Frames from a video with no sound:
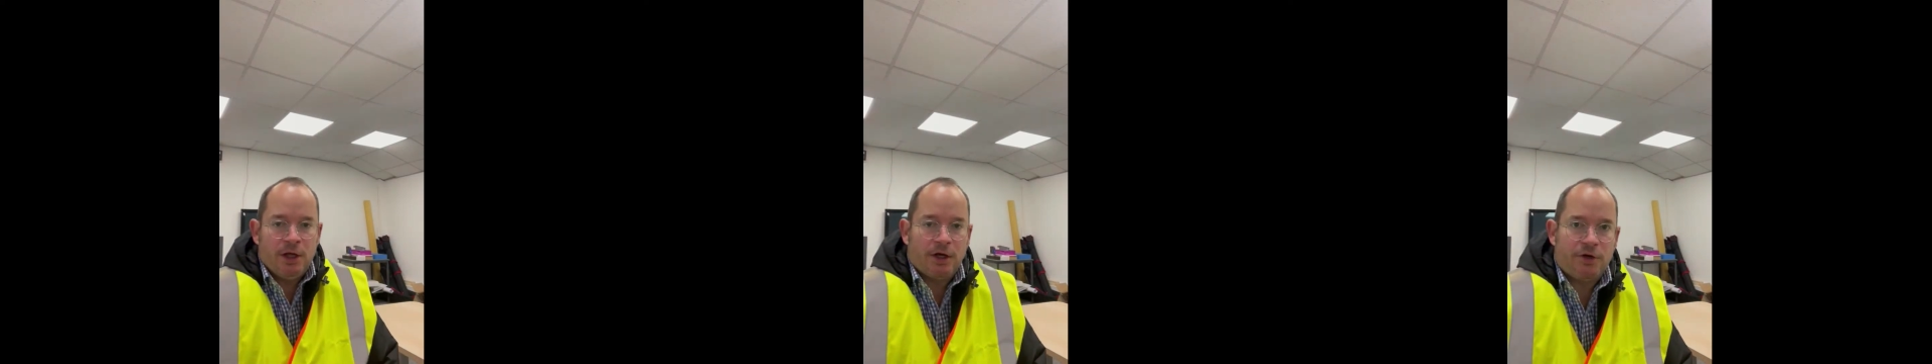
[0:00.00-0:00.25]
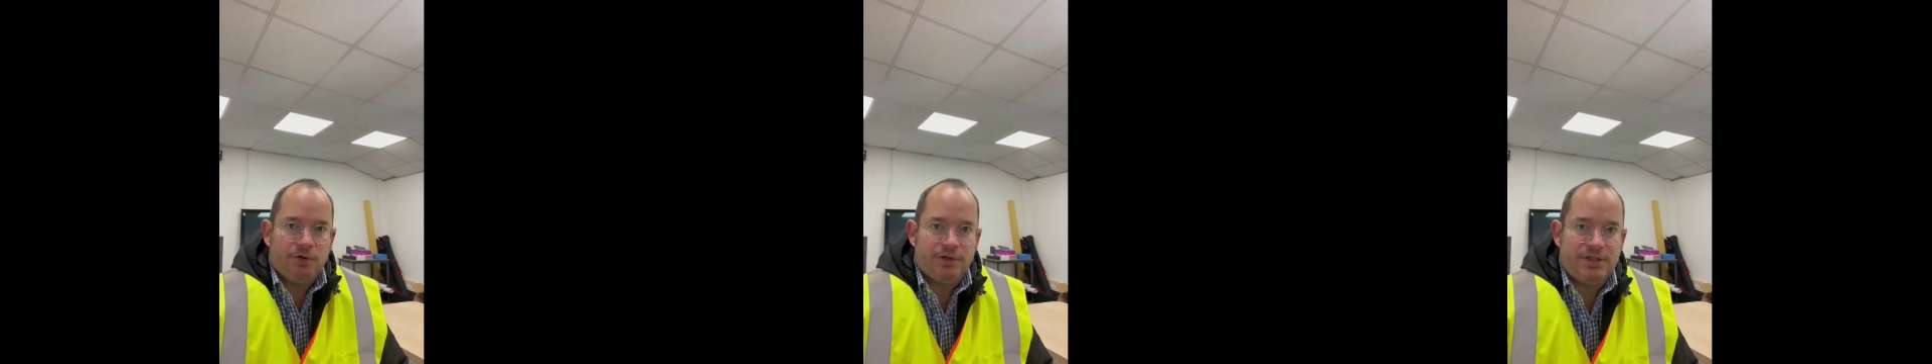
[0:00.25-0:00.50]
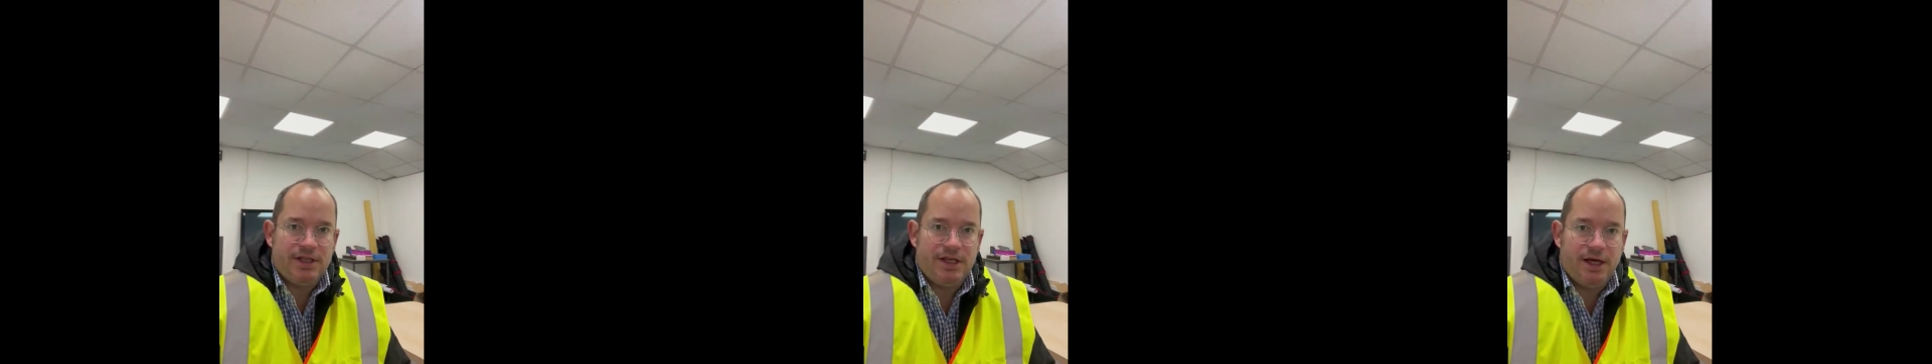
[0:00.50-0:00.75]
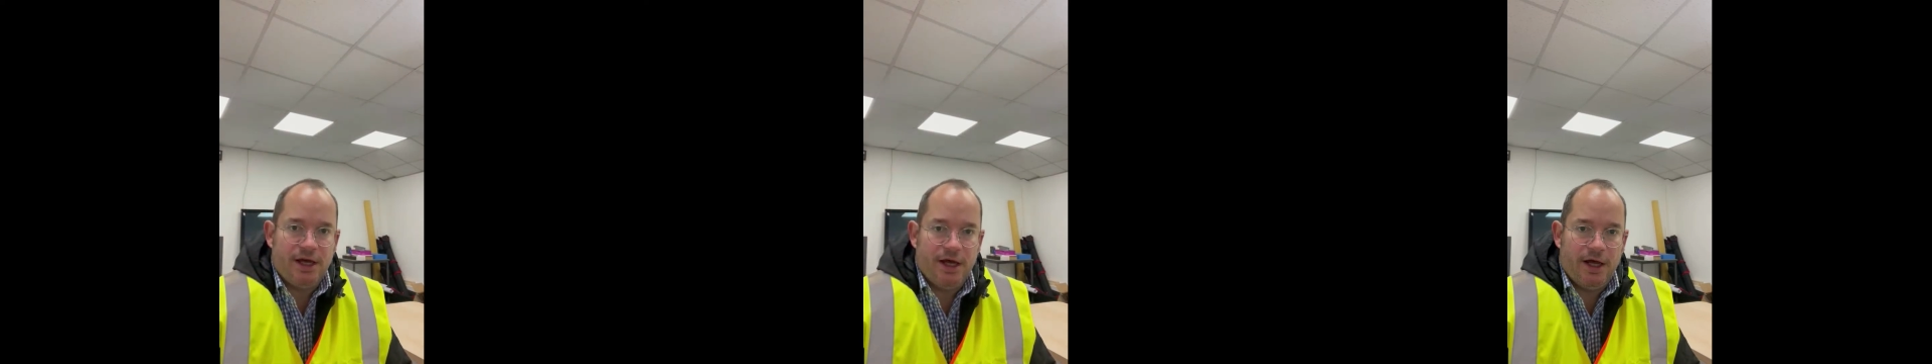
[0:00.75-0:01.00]
Across
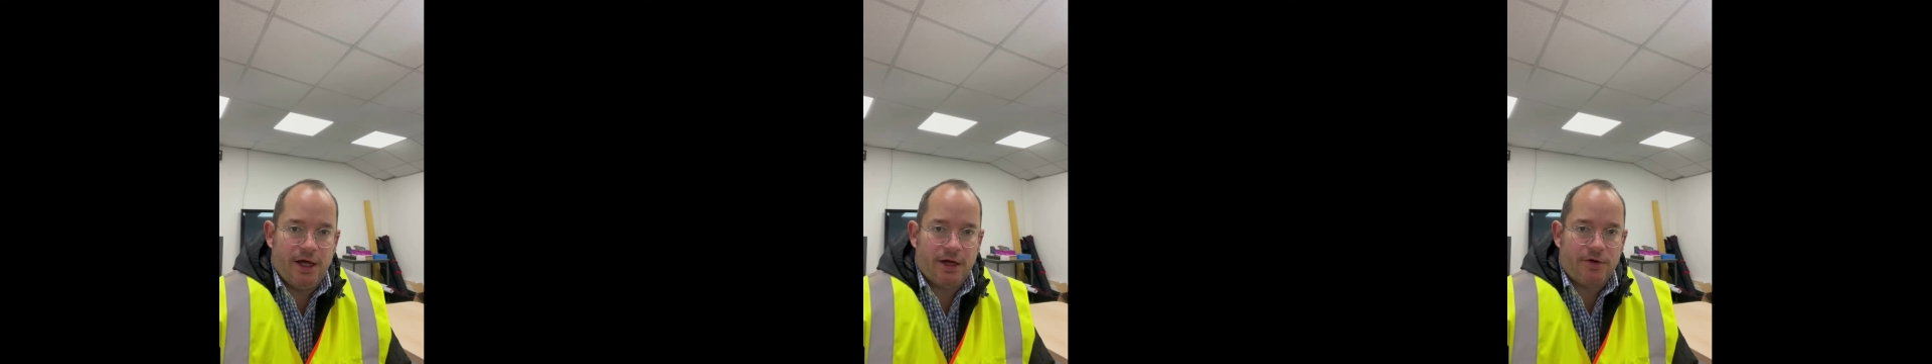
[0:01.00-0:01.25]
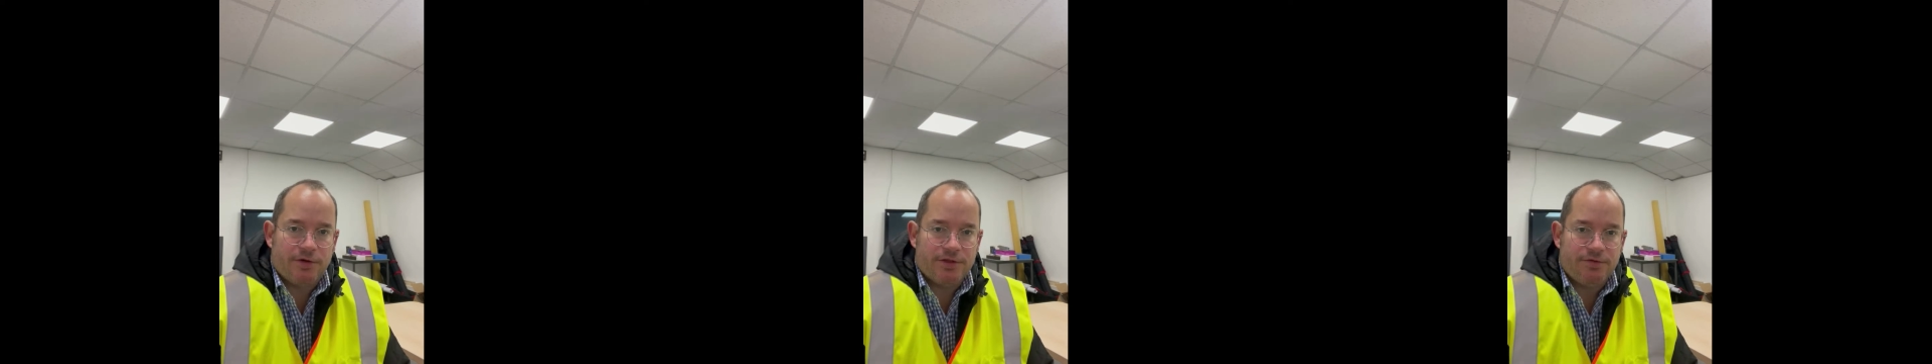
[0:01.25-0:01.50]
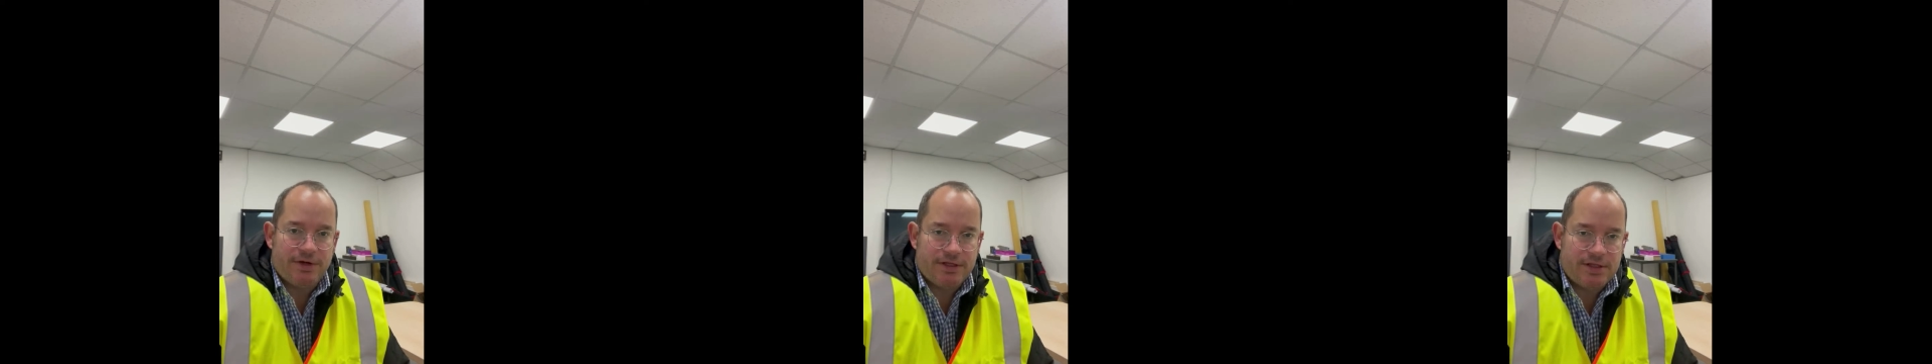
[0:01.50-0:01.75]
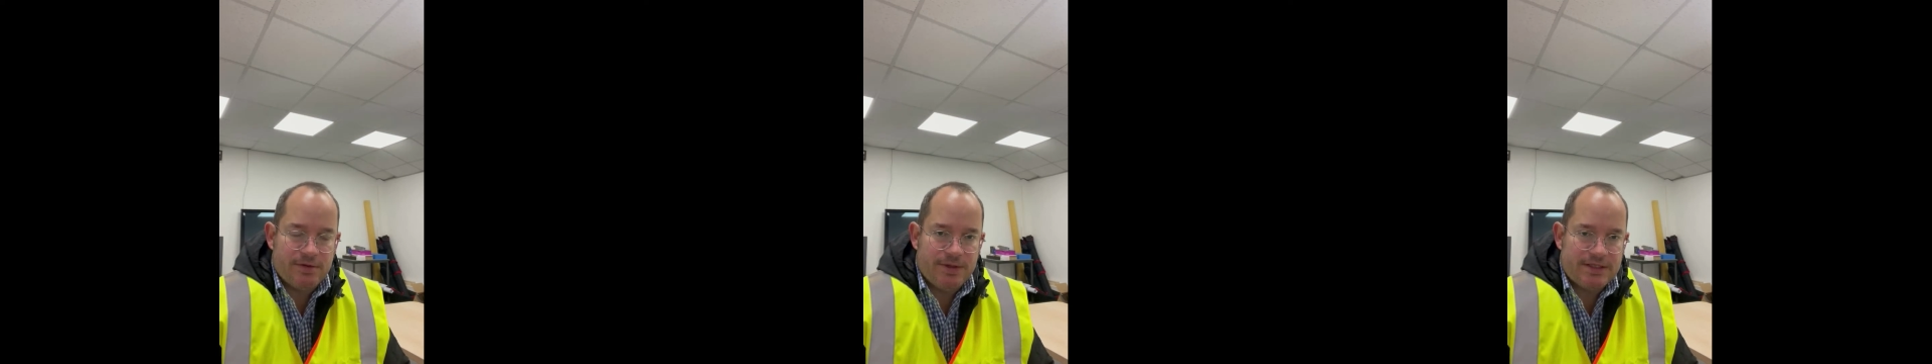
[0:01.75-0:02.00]
the uh, across the rest
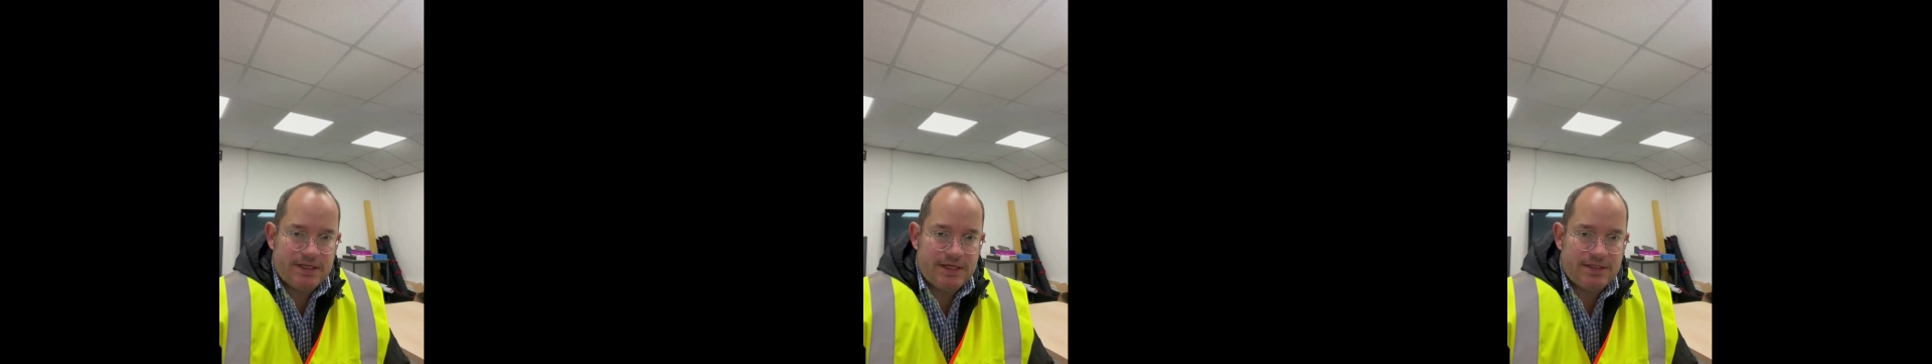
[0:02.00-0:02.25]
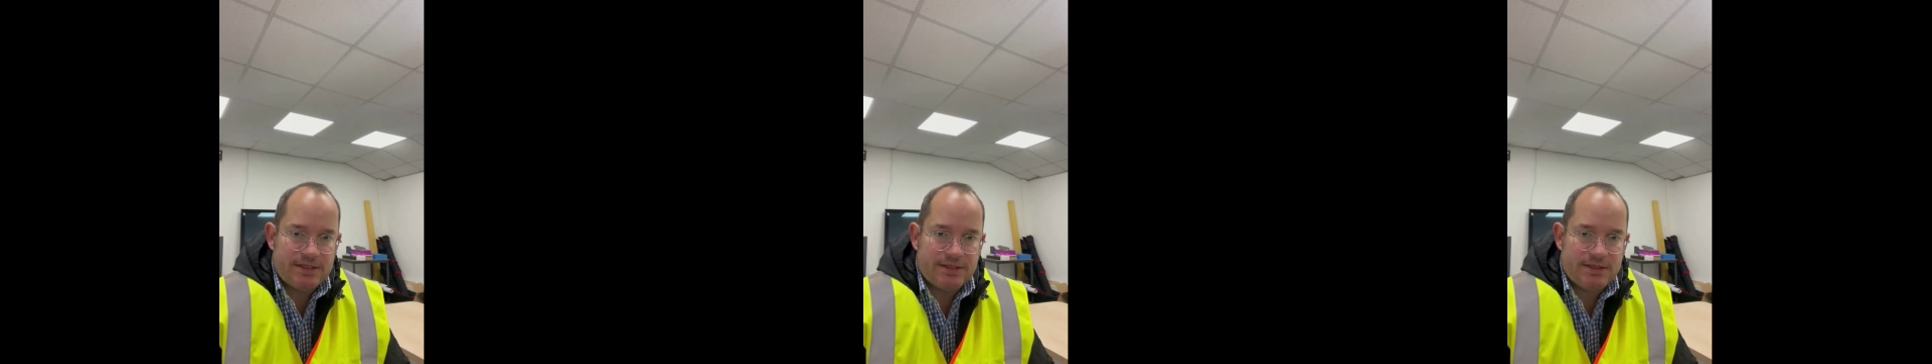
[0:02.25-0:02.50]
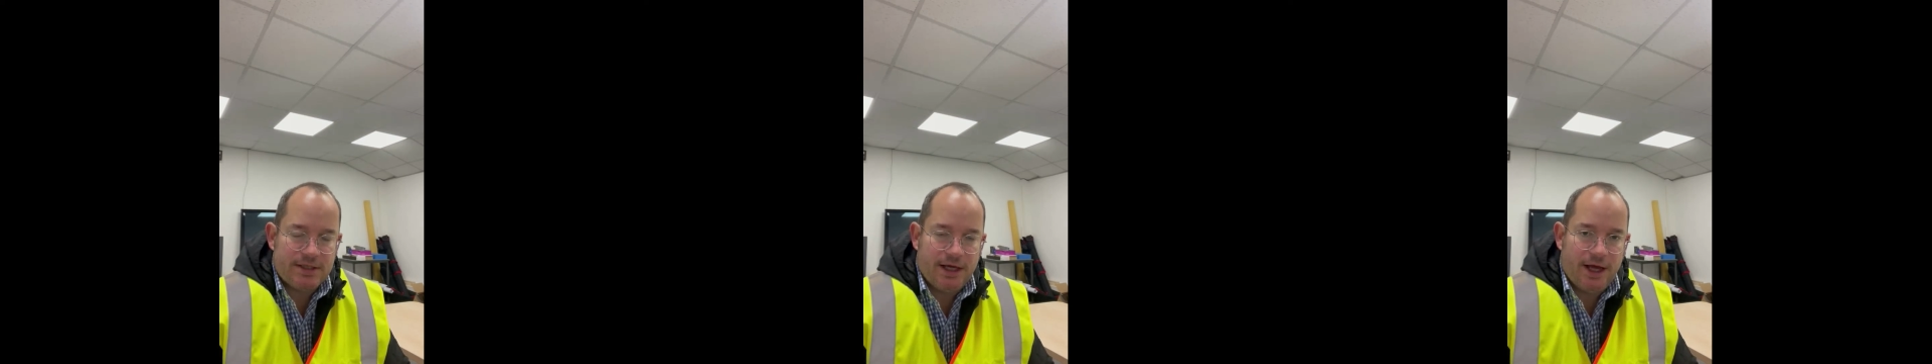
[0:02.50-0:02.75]
of the business,